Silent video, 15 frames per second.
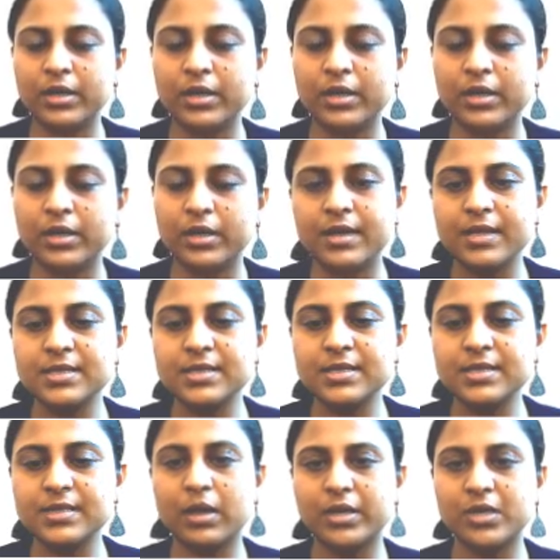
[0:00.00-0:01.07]
and
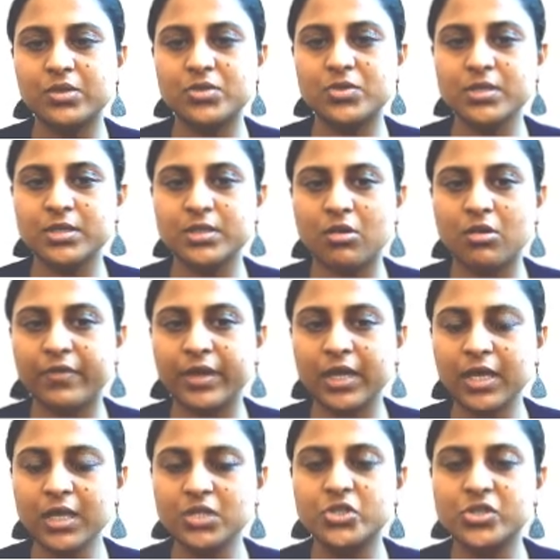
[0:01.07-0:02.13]
disadvantages of
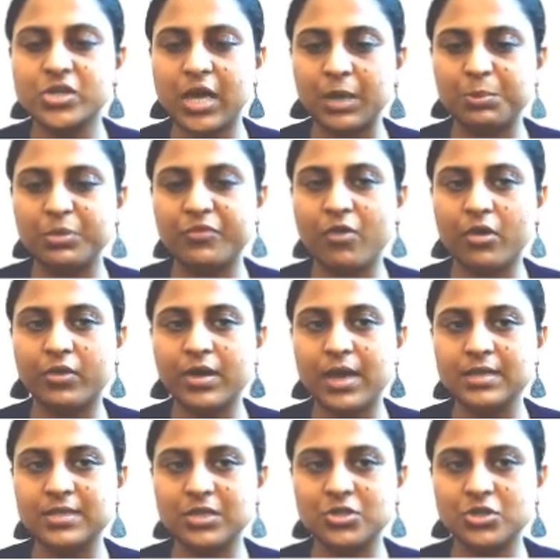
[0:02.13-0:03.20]
each type of
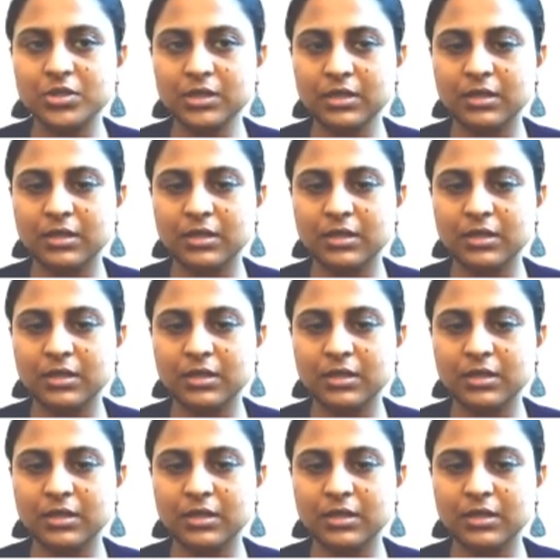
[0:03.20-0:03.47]
organization